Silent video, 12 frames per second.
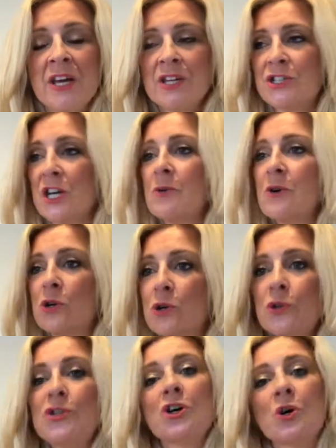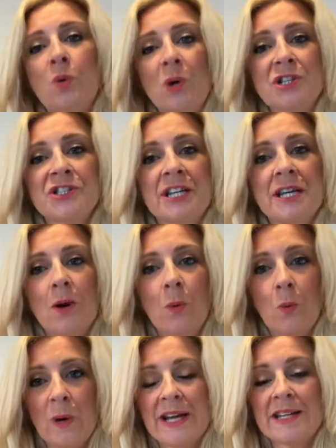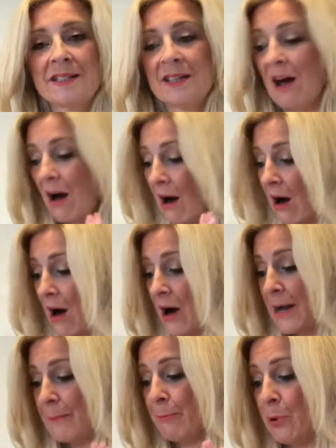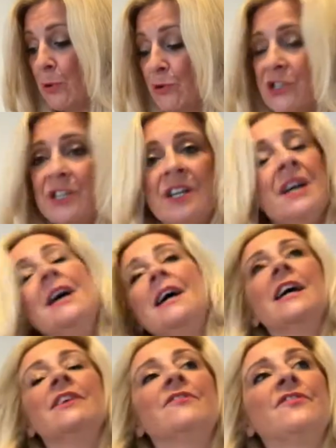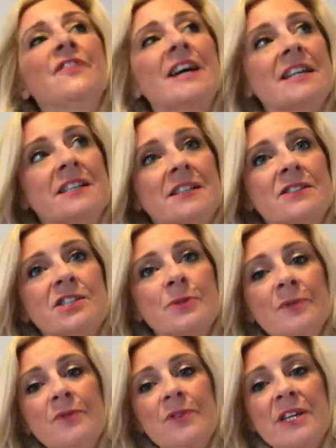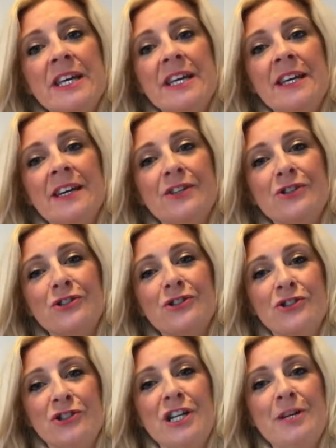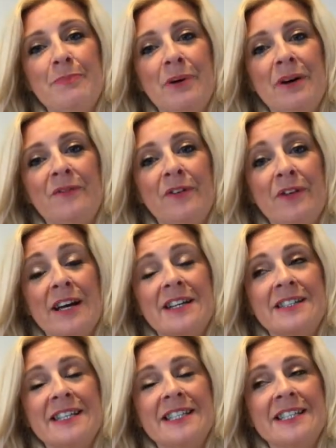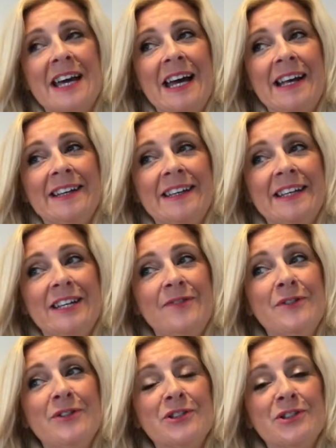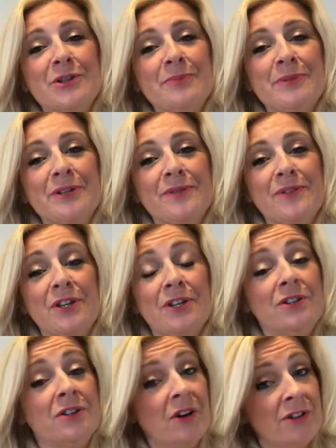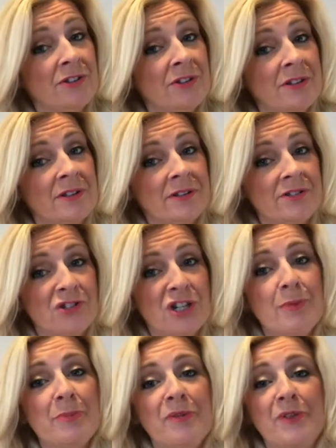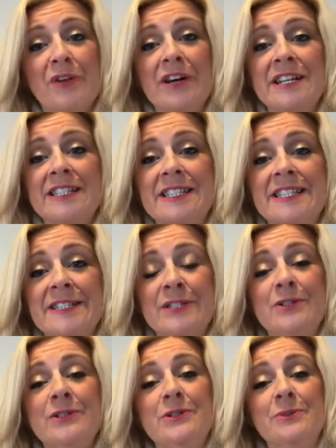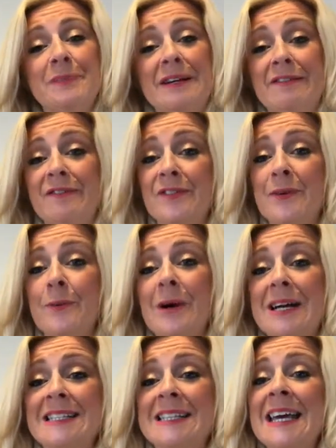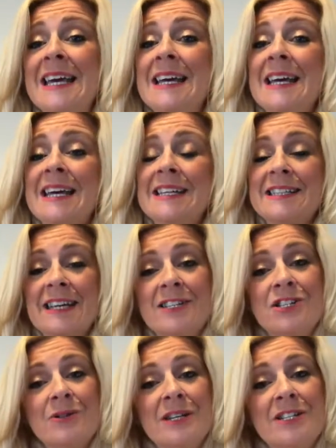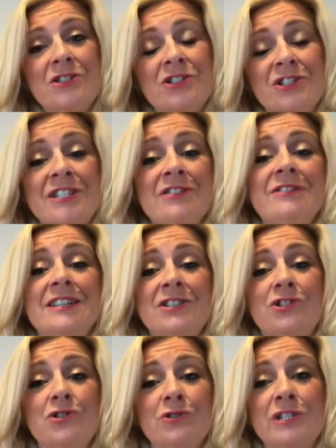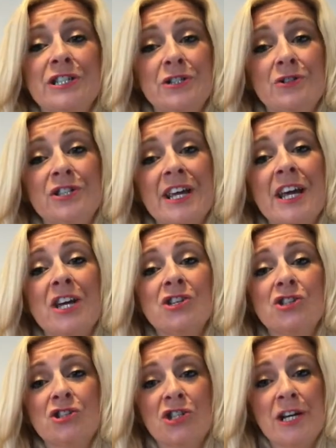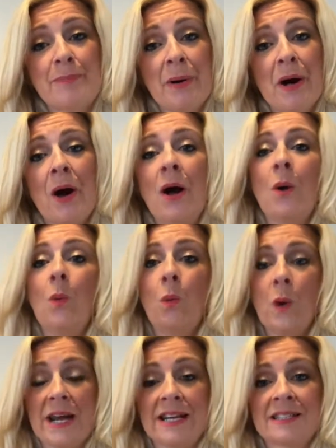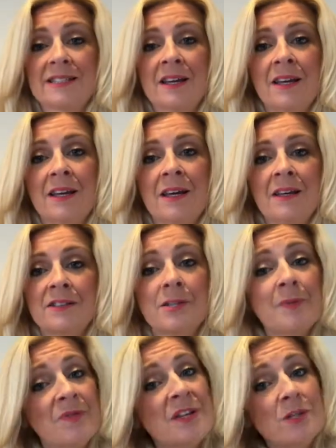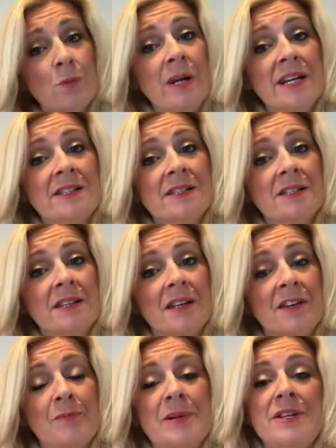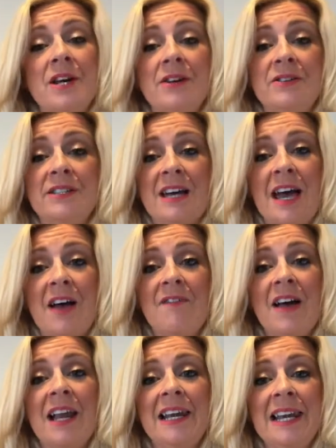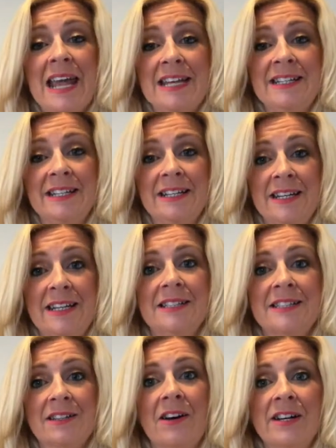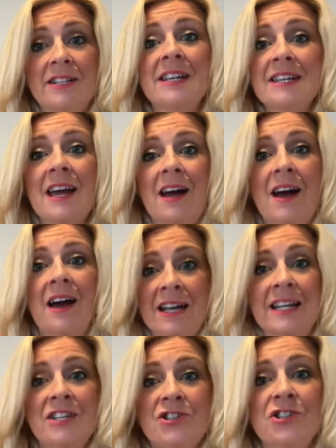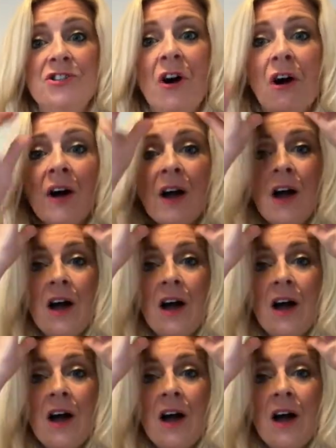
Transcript: So good quality wicks are important. In fact, some of the cheaper varieties and even some of the non-cheaper varieties who use paraffin wax tend to still enjoy using cheaper wicks. Some of these wicks have been known to have lead inside. Yeah, I kid you not.